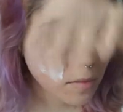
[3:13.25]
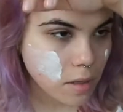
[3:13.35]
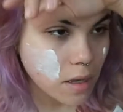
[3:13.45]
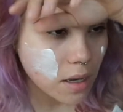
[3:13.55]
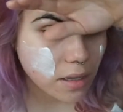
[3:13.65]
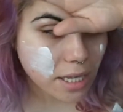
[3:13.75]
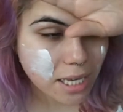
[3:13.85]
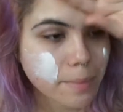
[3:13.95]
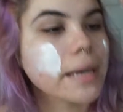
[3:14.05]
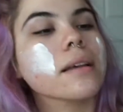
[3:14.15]
I think
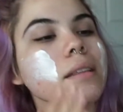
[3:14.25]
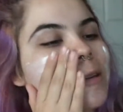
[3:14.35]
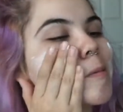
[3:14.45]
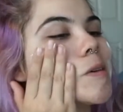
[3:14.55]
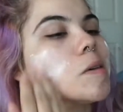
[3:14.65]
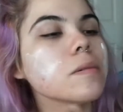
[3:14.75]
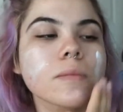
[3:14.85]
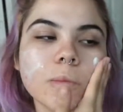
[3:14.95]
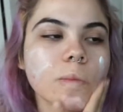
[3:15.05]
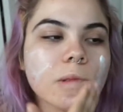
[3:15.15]
it might a little bit.
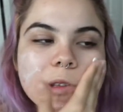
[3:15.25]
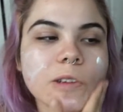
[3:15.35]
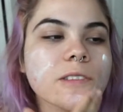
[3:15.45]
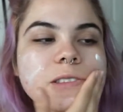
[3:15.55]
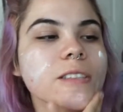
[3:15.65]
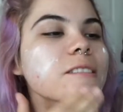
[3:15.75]
It just